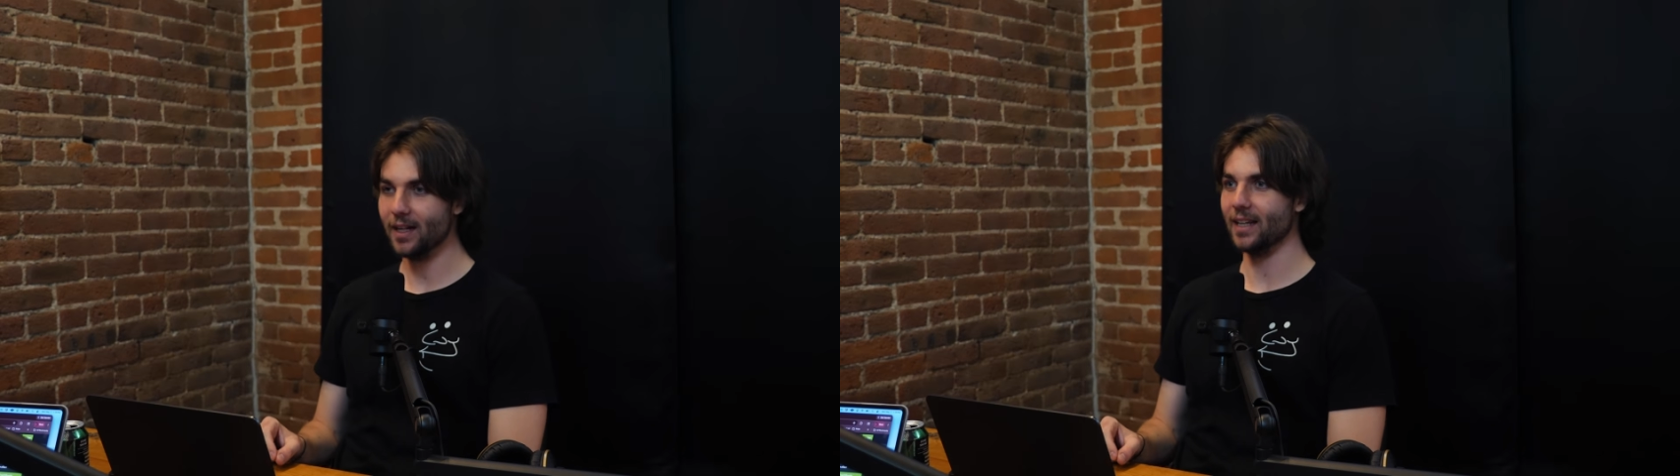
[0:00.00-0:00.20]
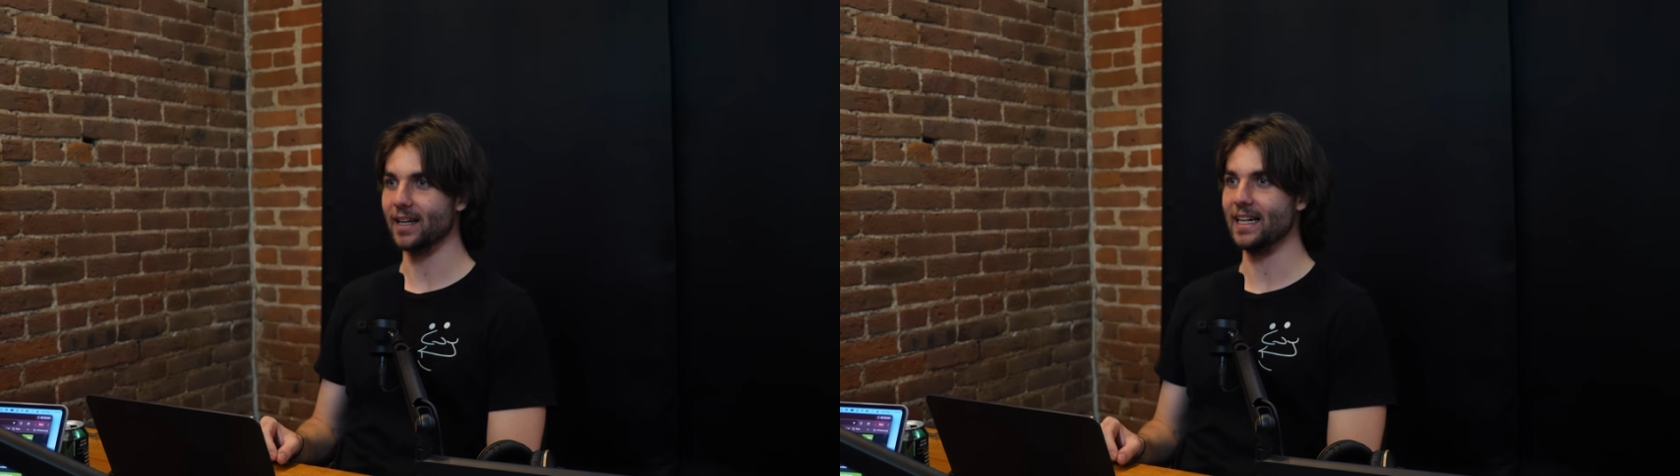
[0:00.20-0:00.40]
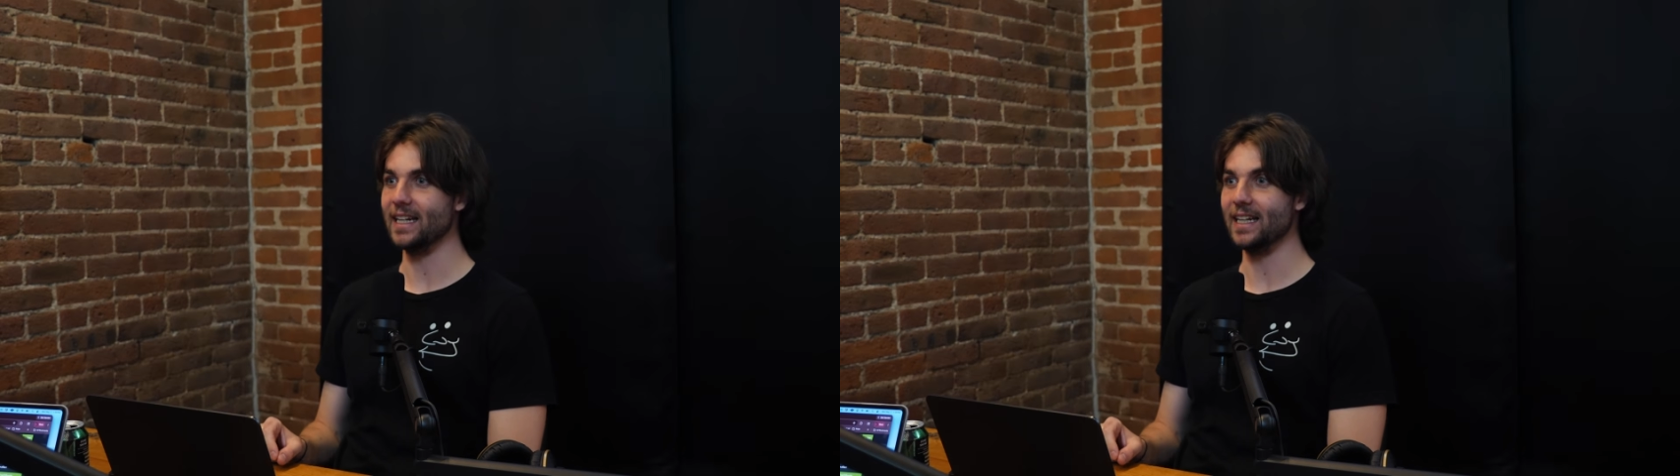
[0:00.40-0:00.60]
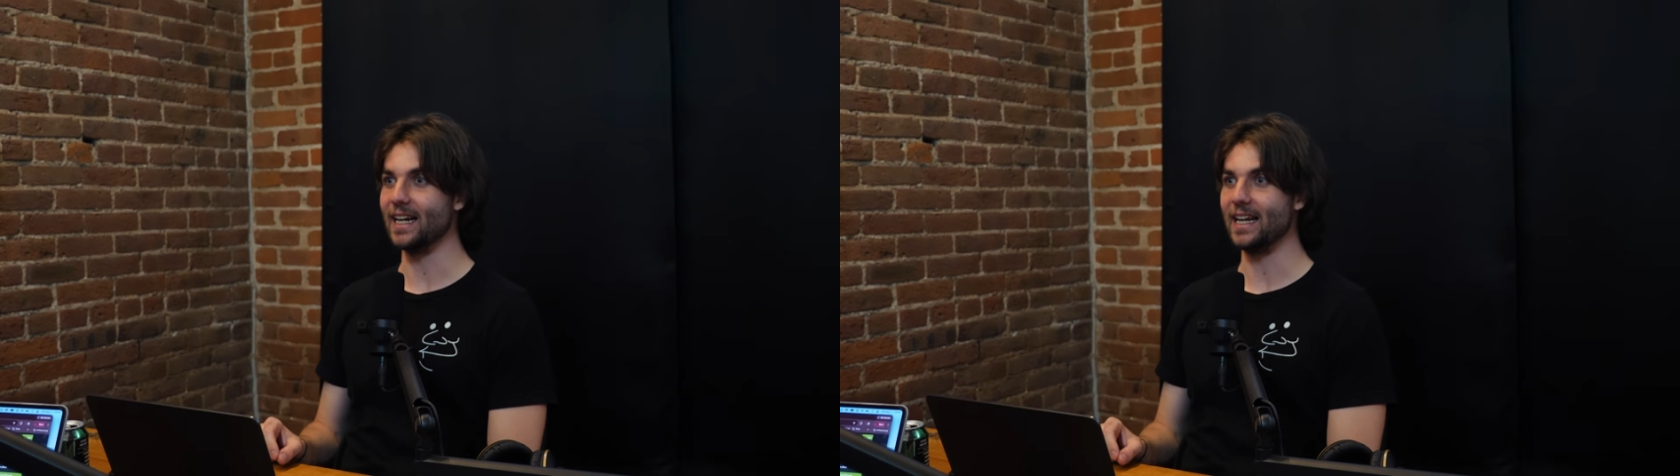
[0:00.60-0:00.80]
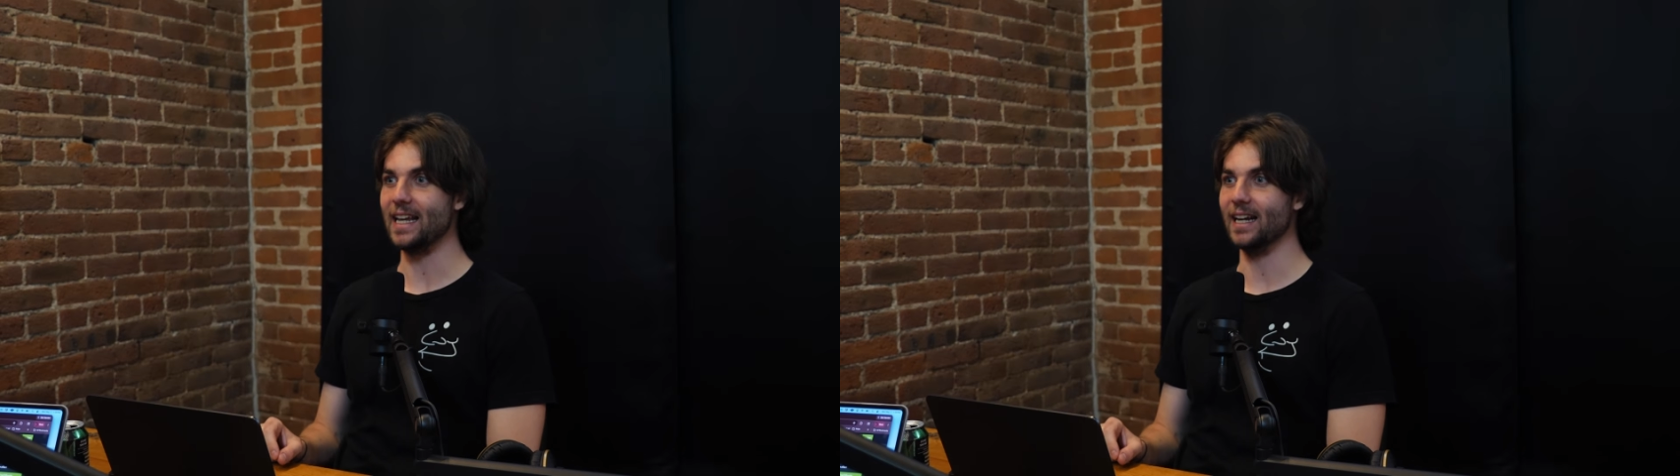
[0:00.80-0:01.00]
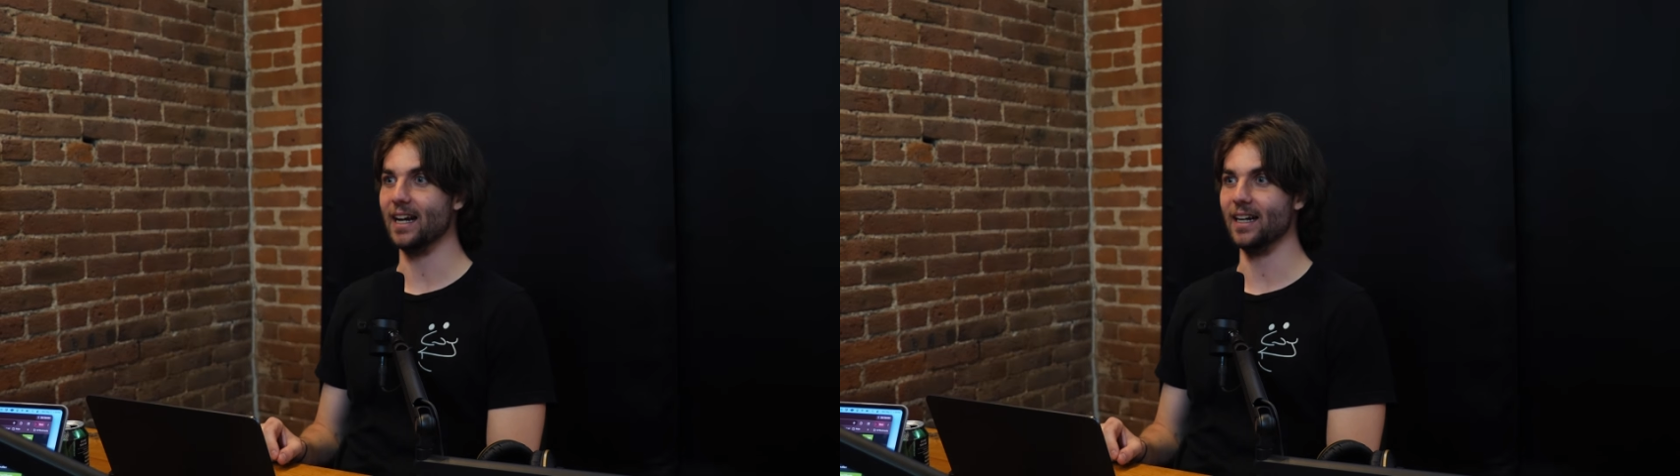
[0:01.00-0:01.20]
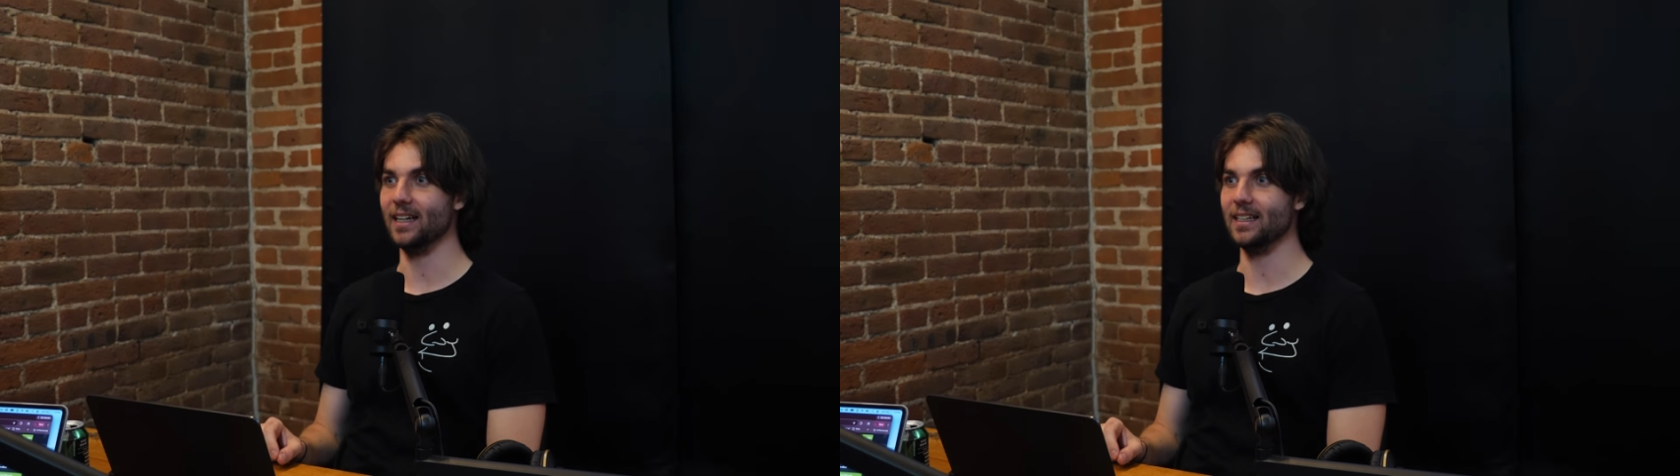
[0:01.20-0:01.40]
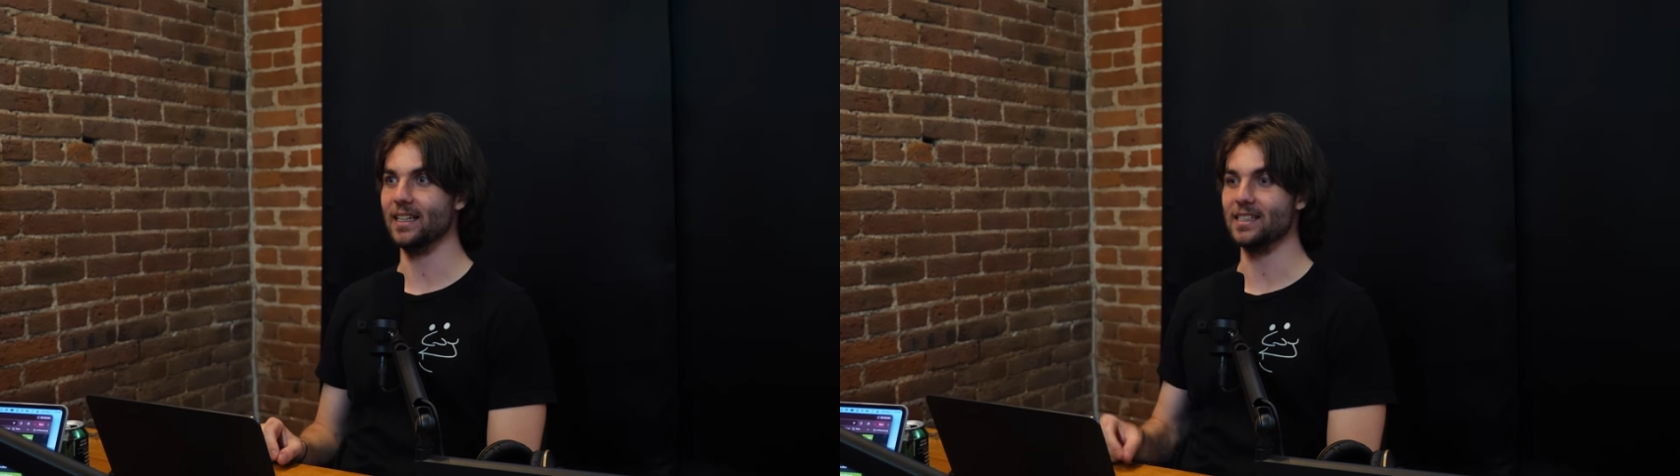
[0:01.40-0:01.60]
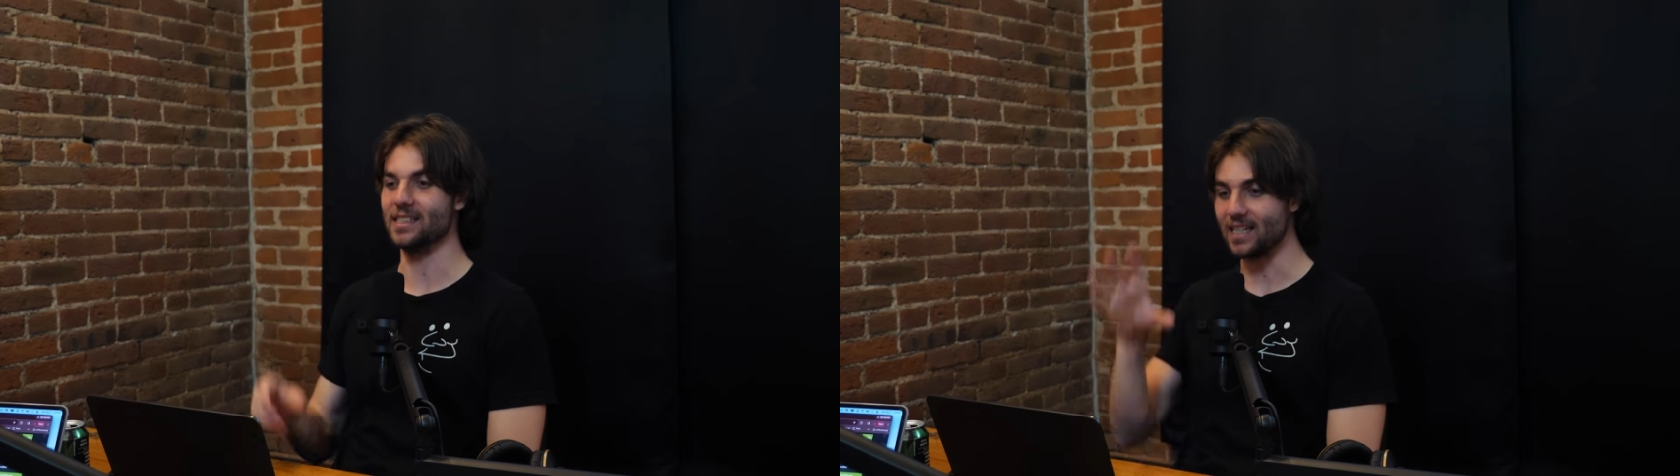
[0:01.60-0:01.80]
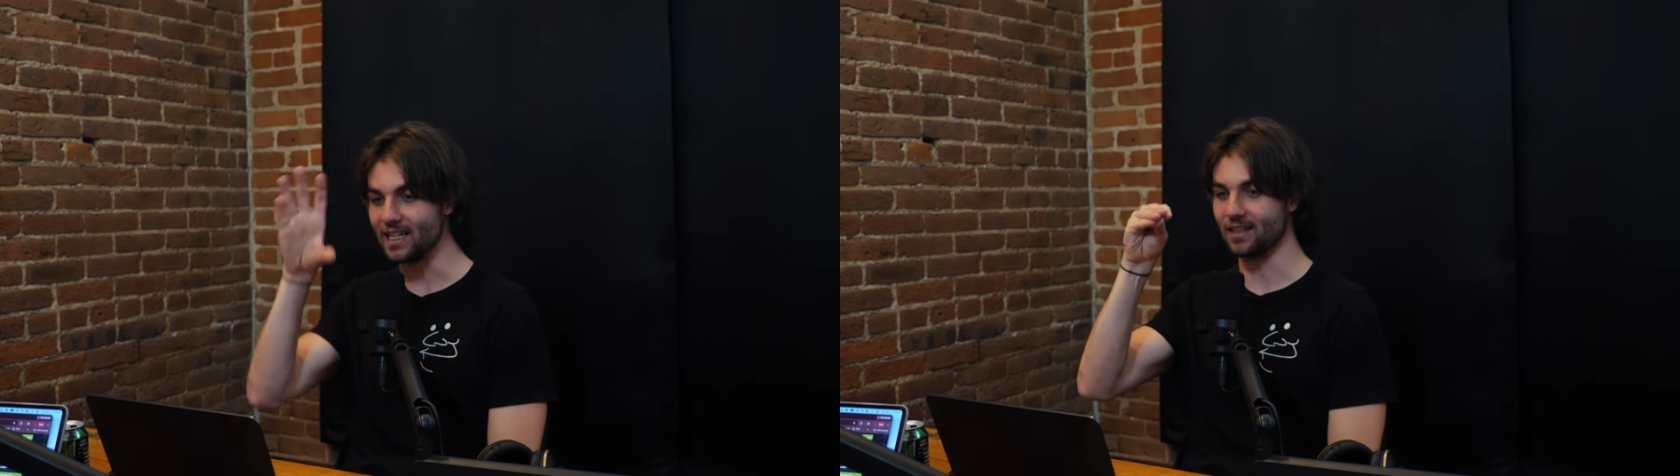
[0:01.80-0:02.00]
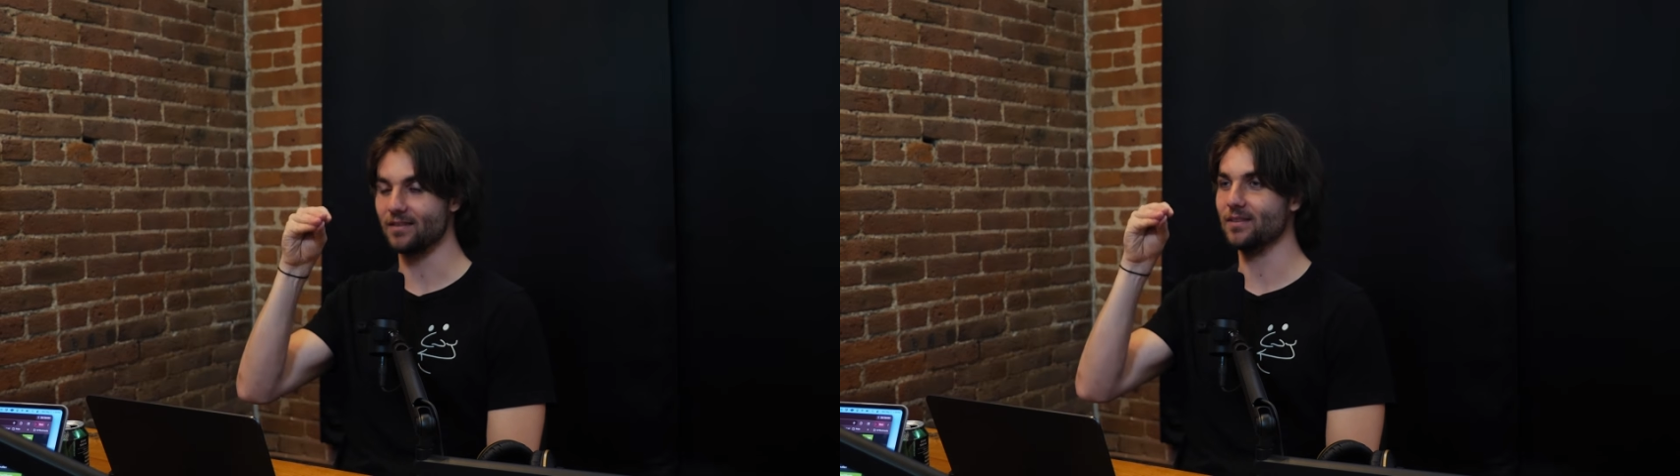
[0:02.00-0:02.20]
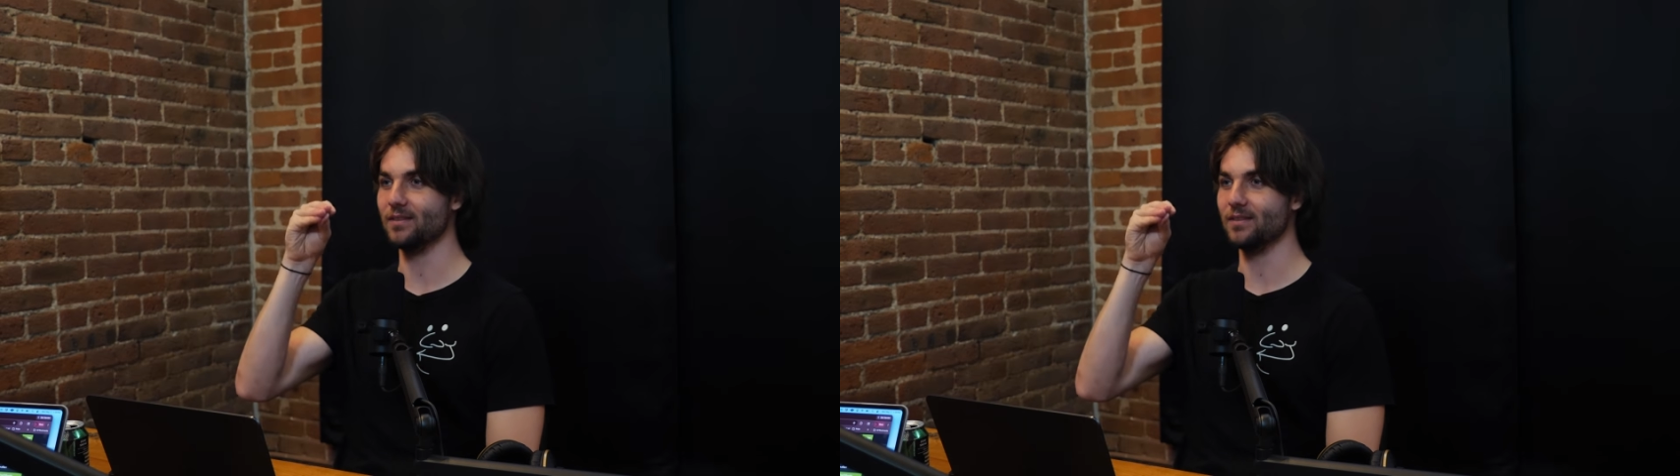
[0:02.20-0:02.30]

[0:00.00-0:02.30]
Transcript: like I didn't hear his teeth.